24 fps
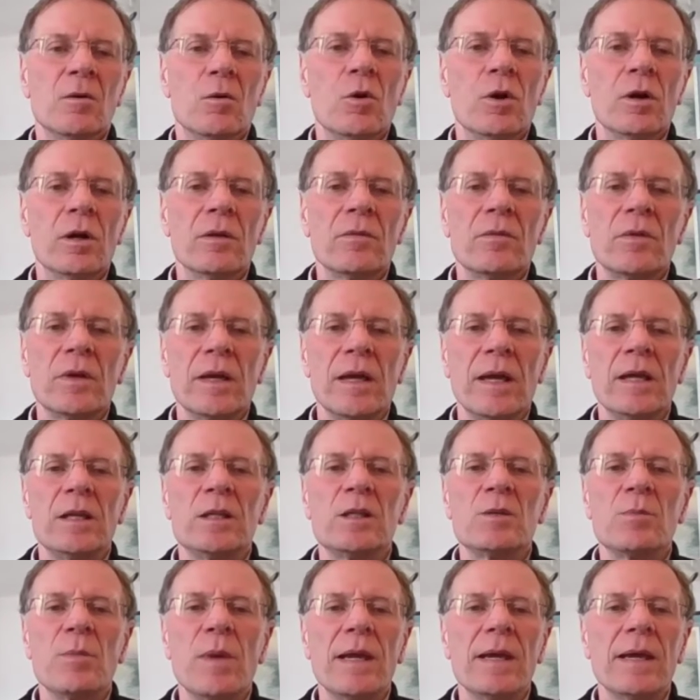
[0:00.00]
Or the
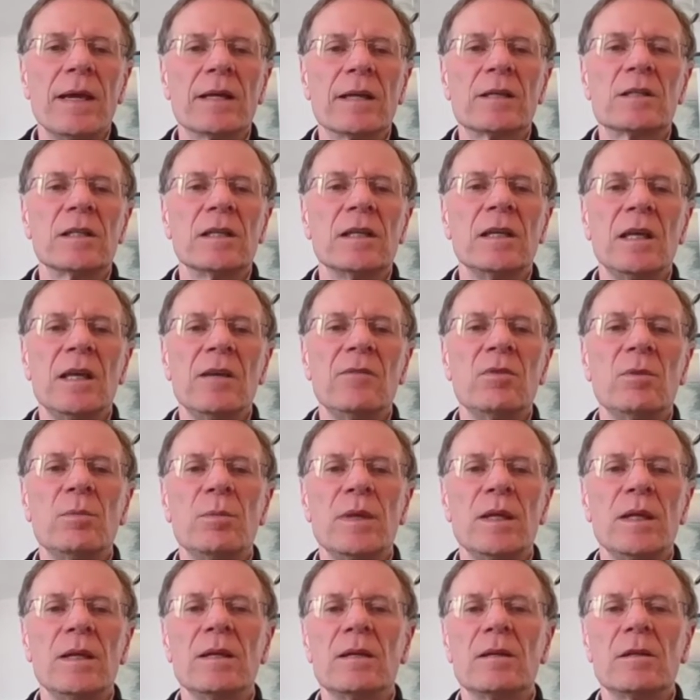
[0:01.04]
edge may actually even
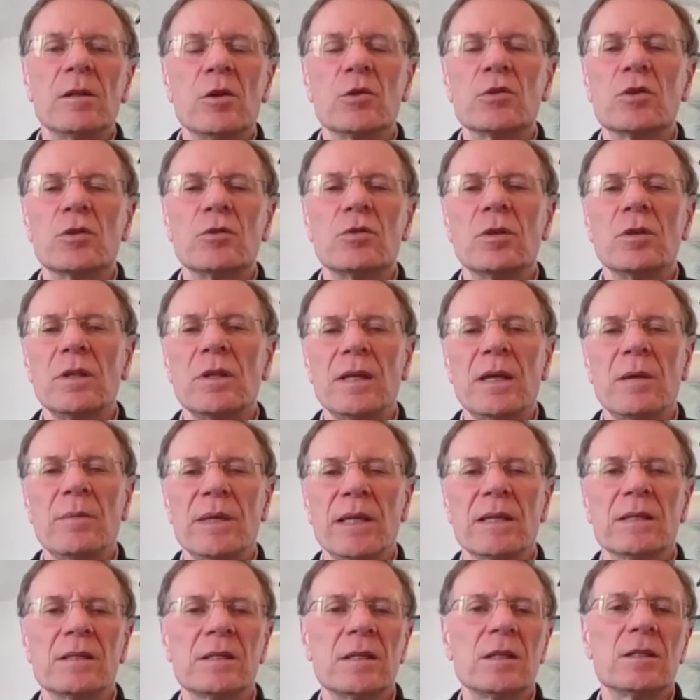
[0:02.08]
be closer to the
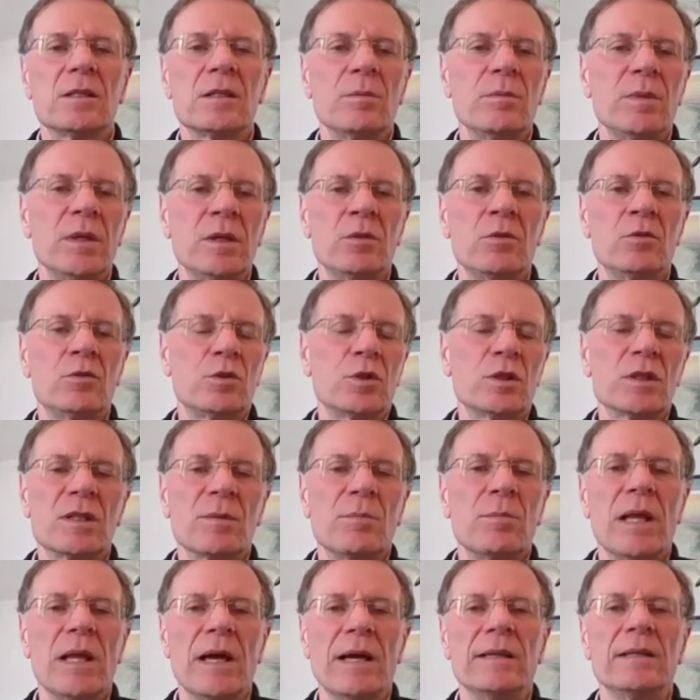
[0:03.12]
MES system, either to
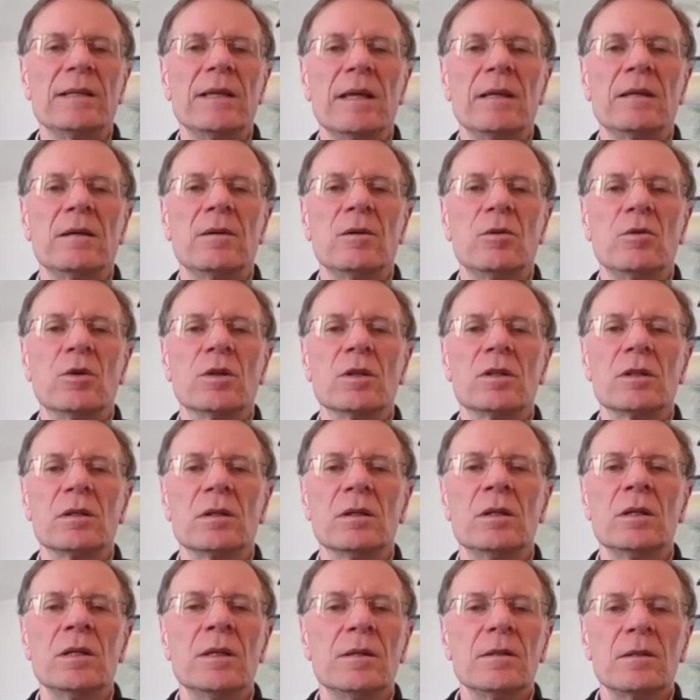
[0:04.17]
supply data or
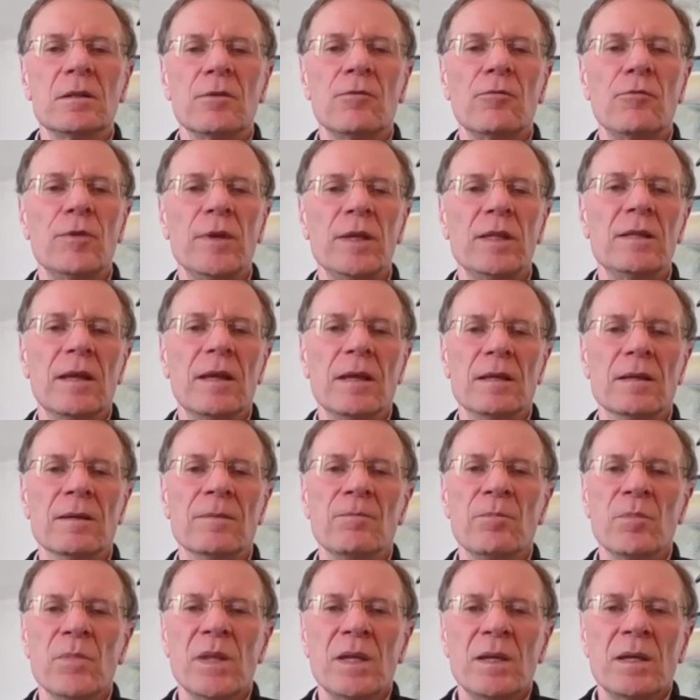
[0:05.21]
to feed data.